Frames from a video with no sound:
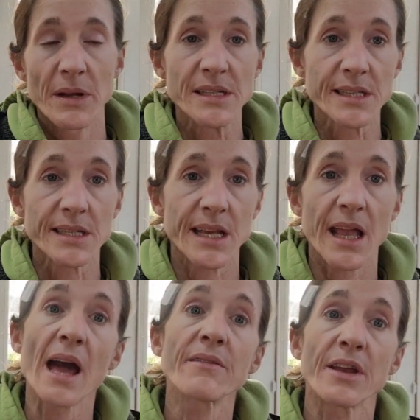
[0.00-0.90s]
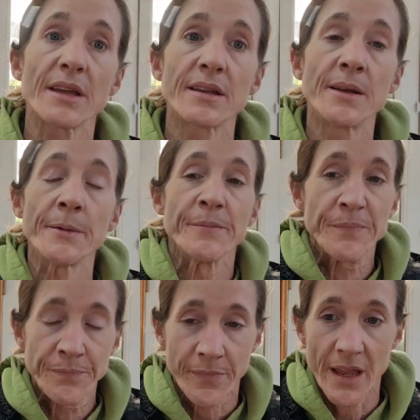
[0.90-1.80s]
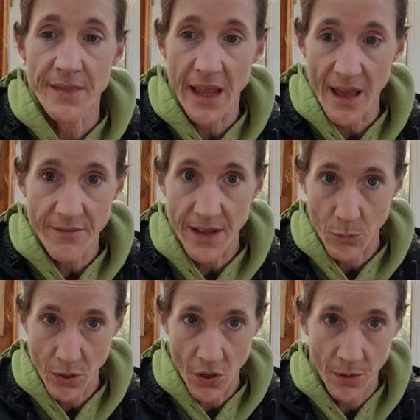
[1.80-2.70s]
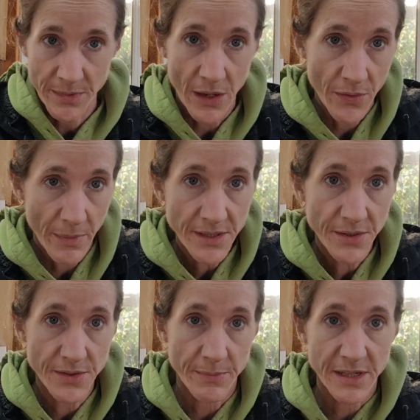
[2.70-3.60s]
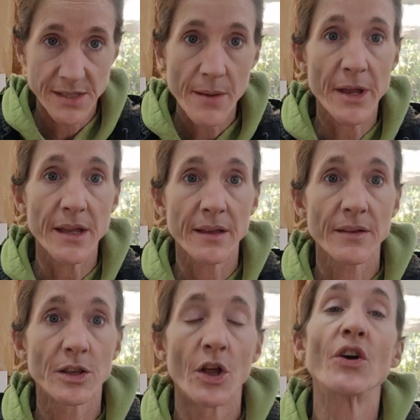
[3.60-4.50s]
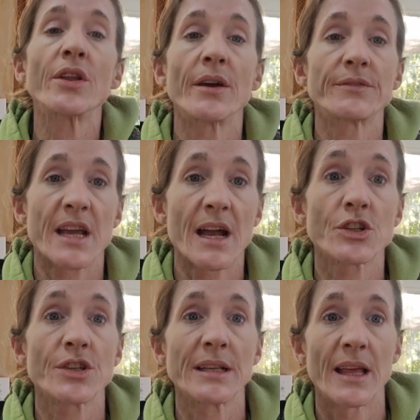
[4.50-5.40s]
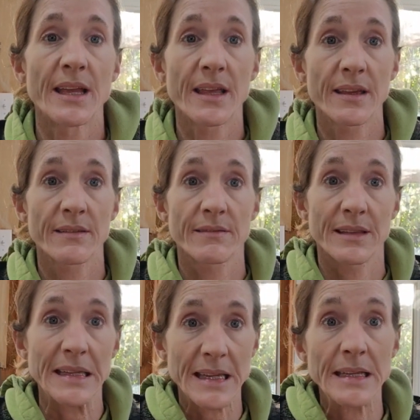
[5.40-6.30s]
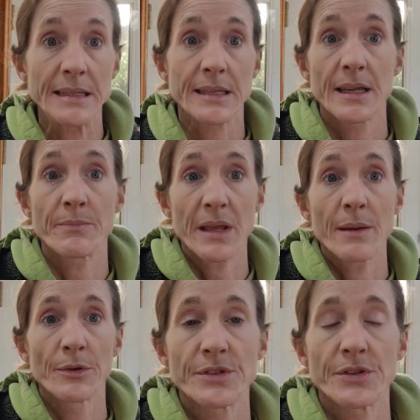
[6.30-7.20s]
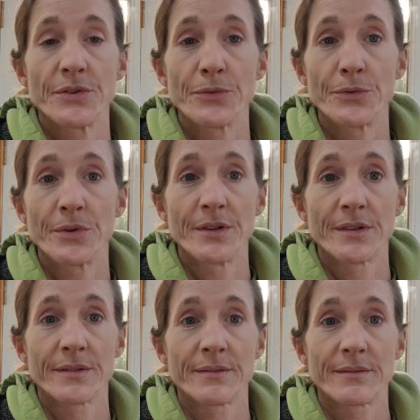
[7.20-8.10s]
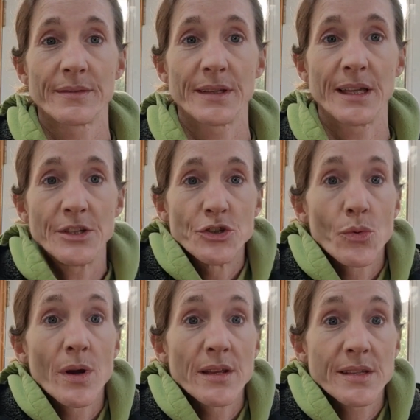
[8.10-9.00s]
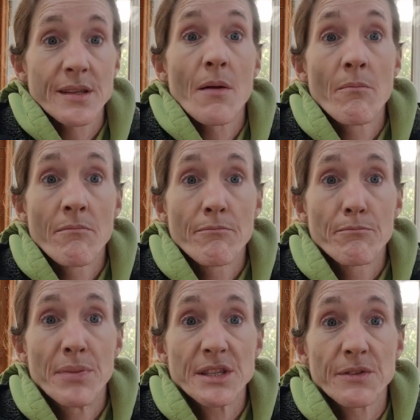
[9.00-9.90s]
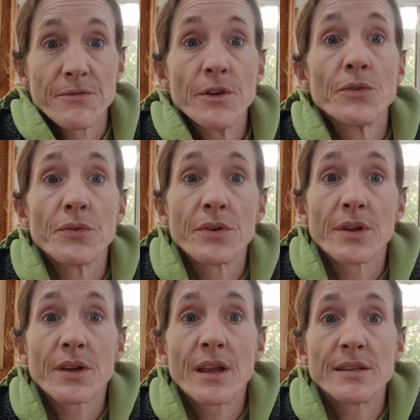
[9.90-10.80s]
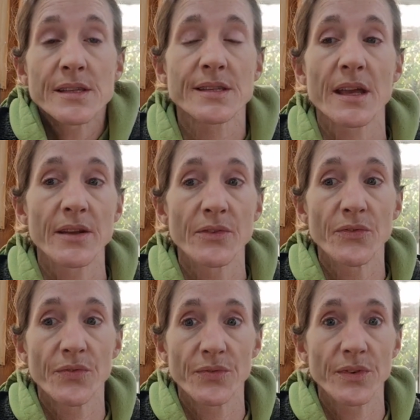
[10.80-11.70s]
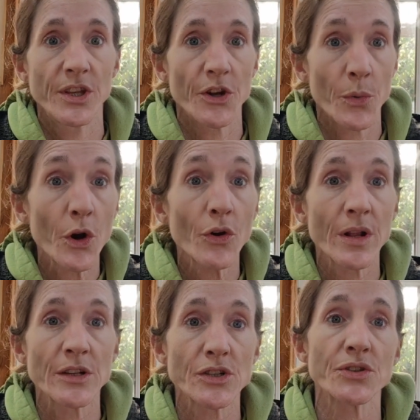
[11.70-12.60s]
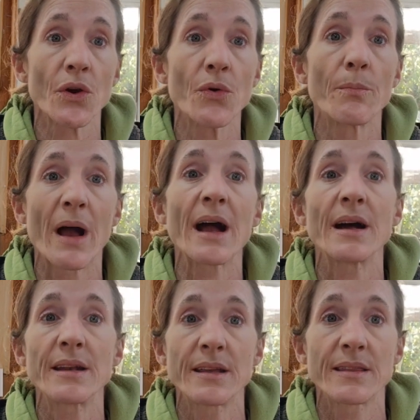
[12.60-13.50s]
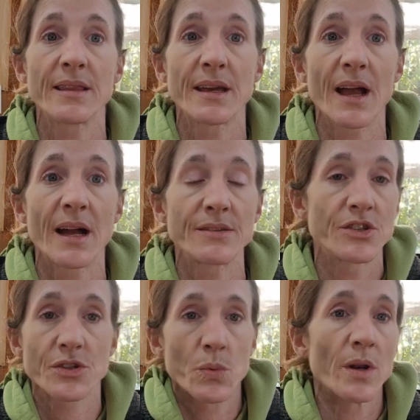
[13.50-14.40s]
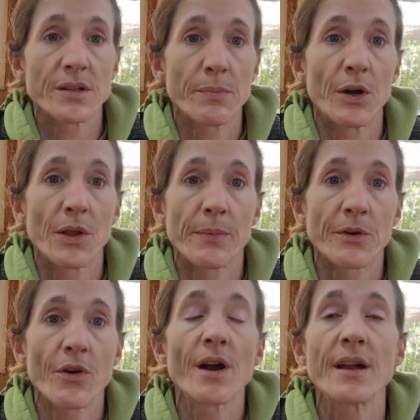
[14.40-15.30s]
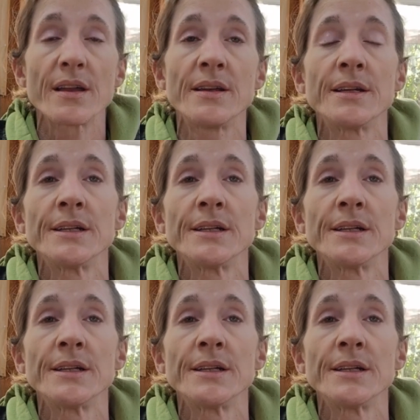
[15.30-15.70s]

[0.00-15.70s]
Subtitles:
is to take Ativan. And the Ativan would calm down the muscles in my stomach long enough to actually, eat and be to enjoy some bits of food instead of, hurting so bad that I just wanted to ball up and cry.